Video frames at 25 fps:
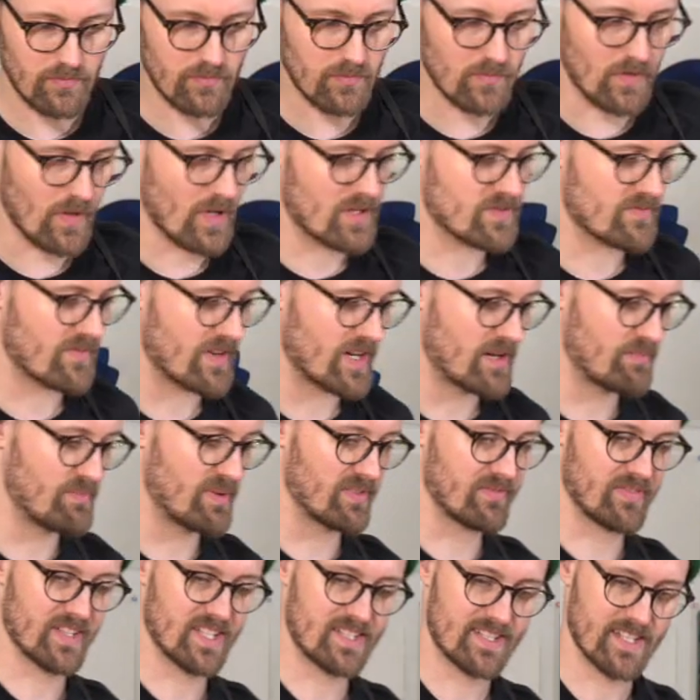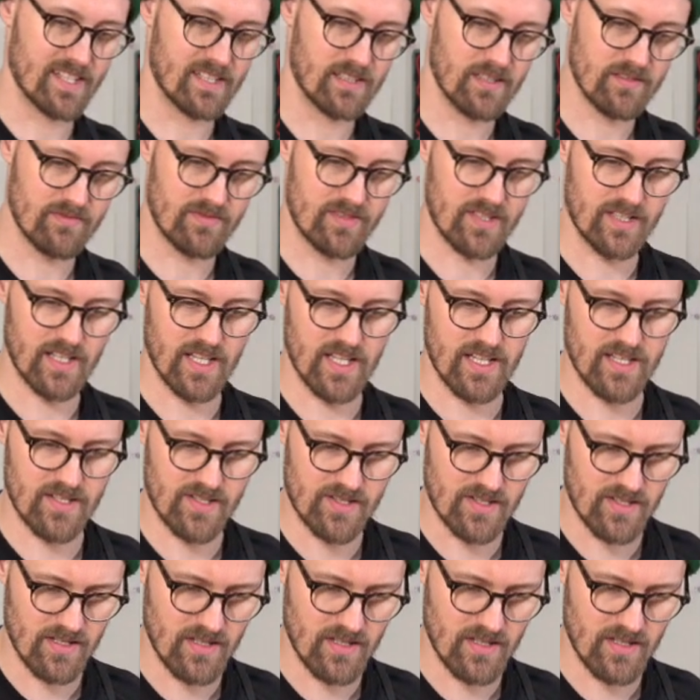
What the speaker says: It's very befitting of today's